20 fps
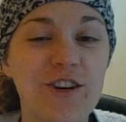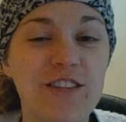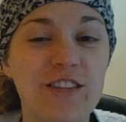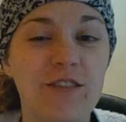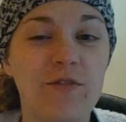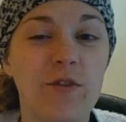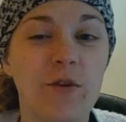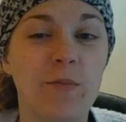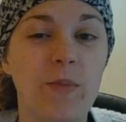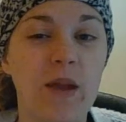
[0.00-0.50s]
is
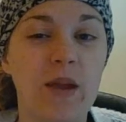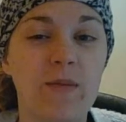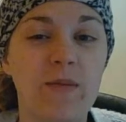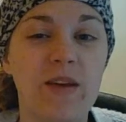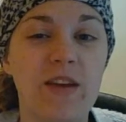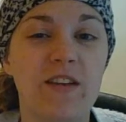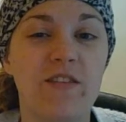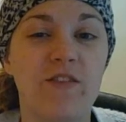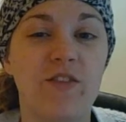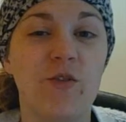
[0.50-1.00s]
of your
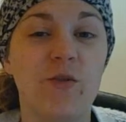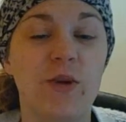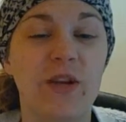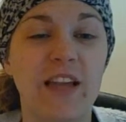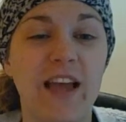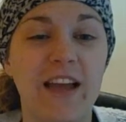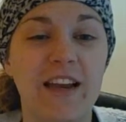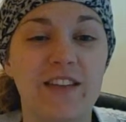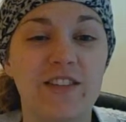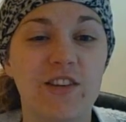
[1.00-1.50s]
baby if you would
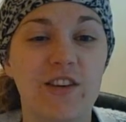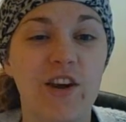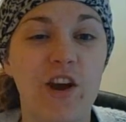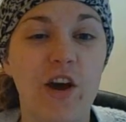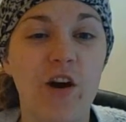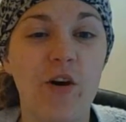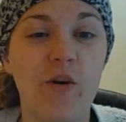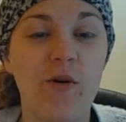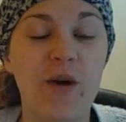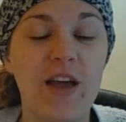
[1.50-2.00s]
like to
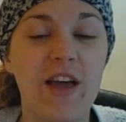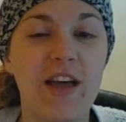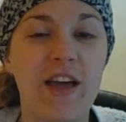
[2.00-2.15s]
know.